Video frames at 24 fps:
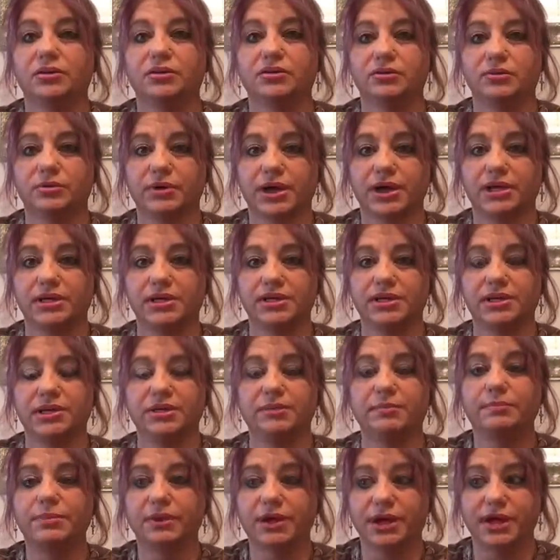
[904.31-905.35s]
corrected
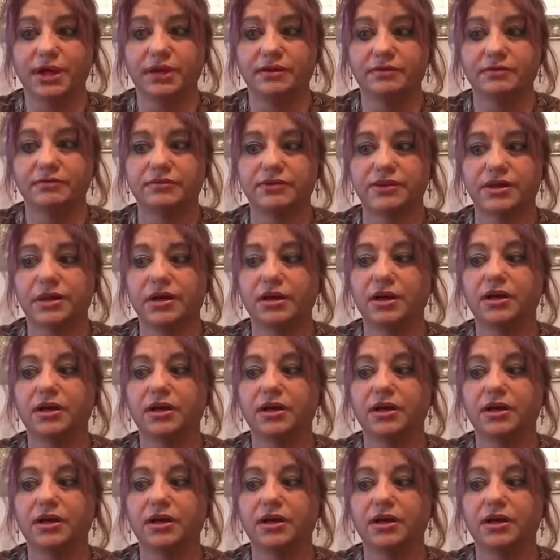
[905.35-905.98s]
and buffed,